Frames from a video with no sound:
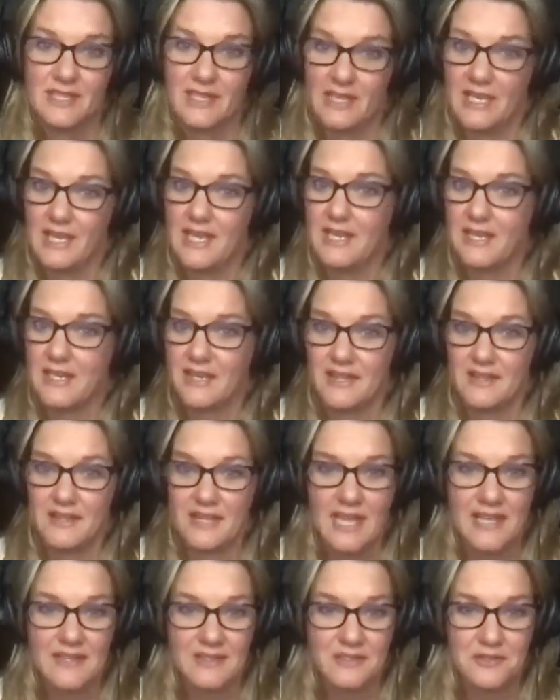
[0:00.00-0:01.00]
Again,
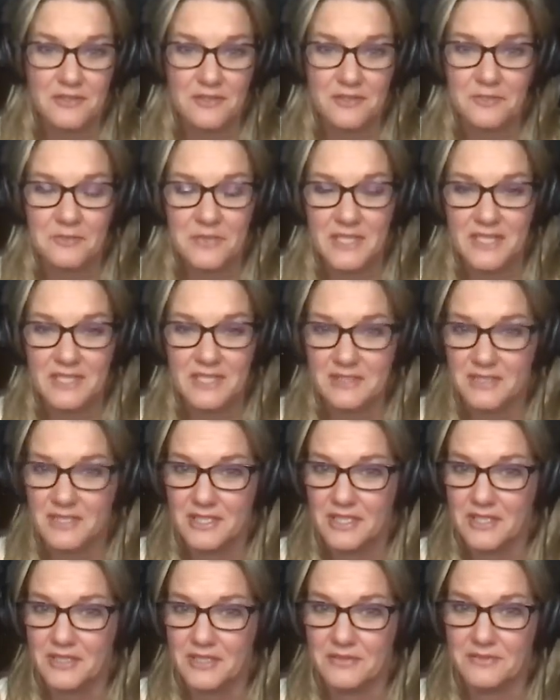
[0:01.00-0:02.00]
that turned me on
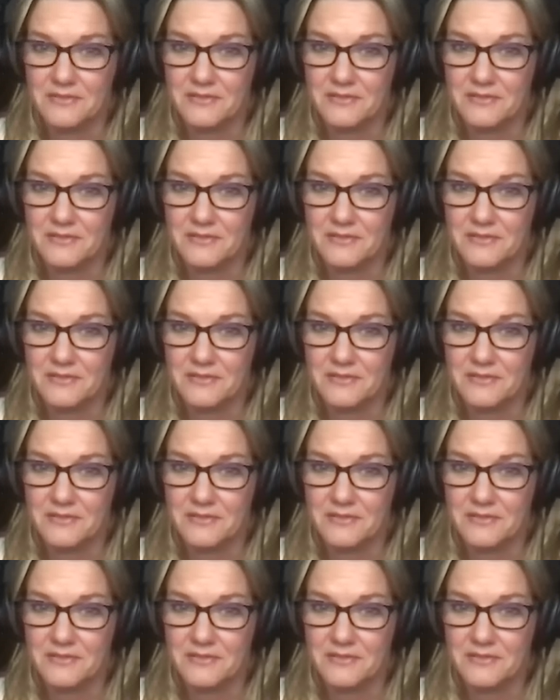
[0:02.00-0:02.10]
too.